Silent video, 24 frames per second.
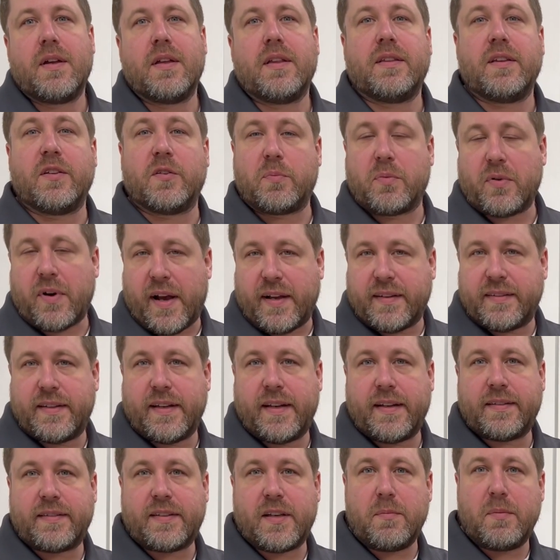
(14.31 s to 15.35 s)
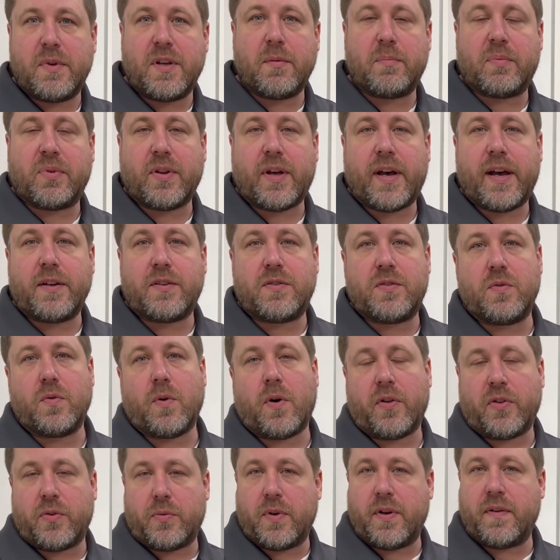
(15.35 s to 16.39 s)
This process can be applied to
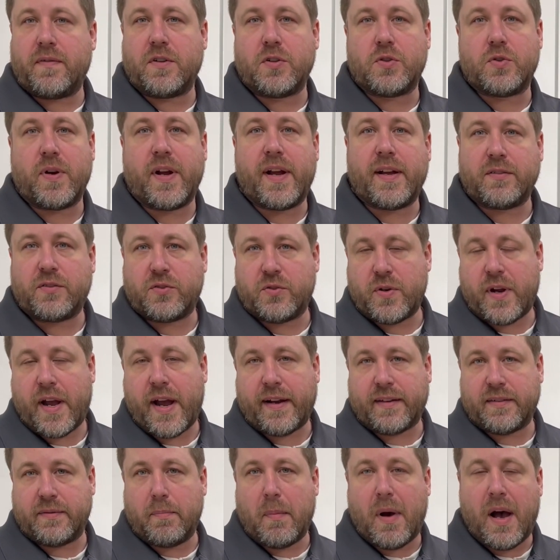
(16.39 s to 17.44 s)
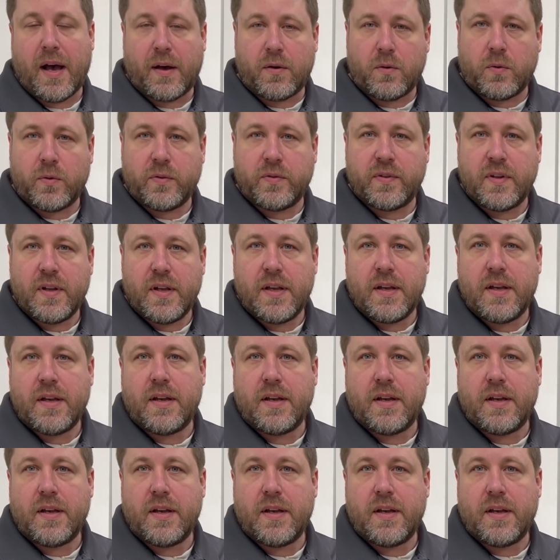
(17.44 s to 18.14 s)
all three of the TransTrax models